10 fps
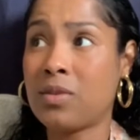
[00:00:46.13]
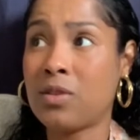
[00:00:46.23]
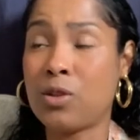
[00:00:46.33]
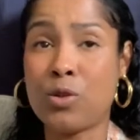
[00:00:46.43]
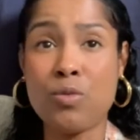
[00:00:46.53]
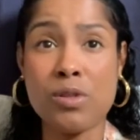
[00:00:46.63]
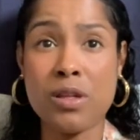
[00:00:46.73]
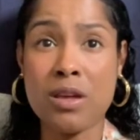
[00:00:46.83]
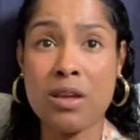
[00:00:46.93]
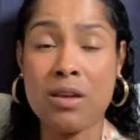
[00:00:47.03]

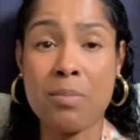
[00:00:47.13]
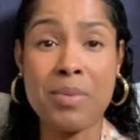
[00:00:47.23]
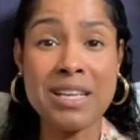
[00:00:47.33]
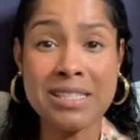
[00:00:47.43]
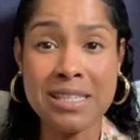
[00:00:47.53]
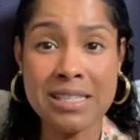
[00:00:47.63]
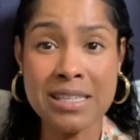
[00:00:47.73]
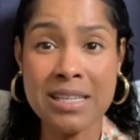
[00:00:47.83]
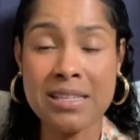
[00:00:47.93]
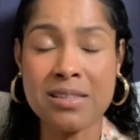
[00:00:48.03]
losing
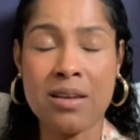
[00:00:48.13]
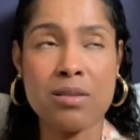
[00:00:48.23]
businesses.